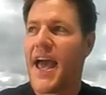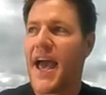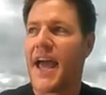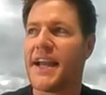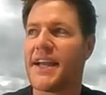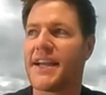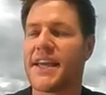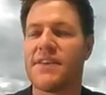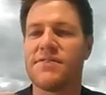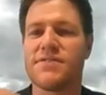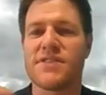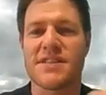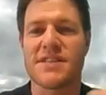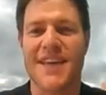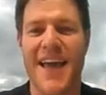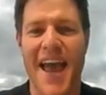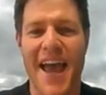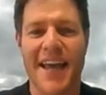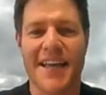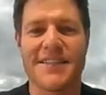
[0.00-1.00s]
And it gives us
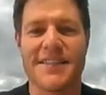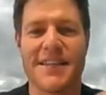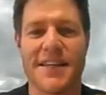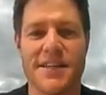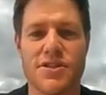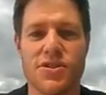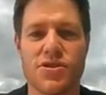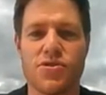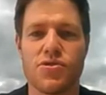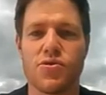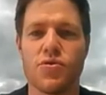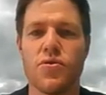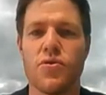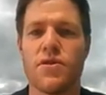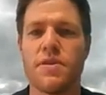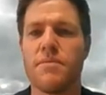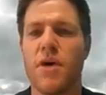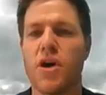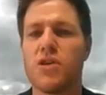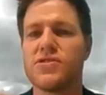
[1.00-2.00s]
access to
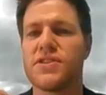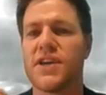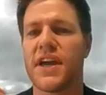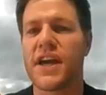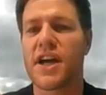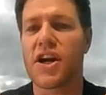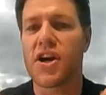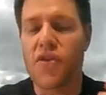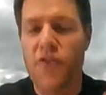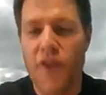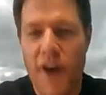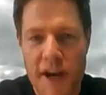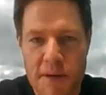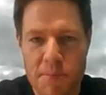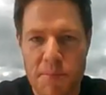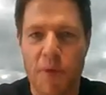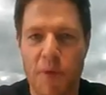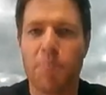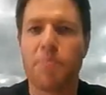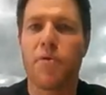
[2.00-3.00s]
the most
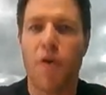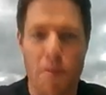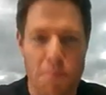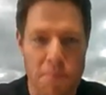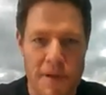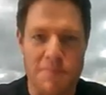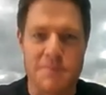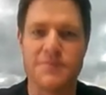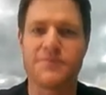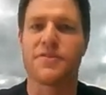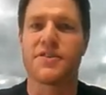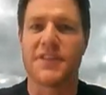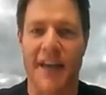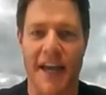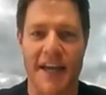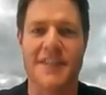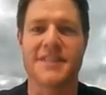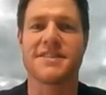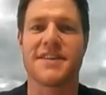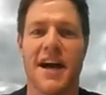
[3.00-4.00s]
incredible problems for
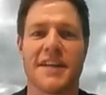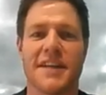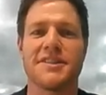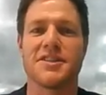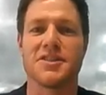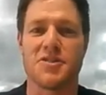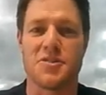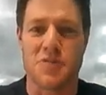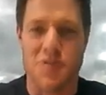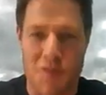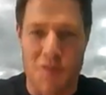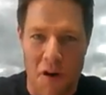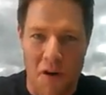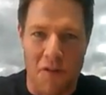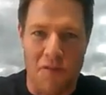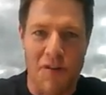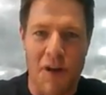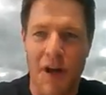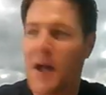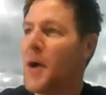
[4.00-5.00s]
data scientists to
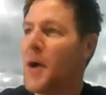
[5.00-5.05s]
solve.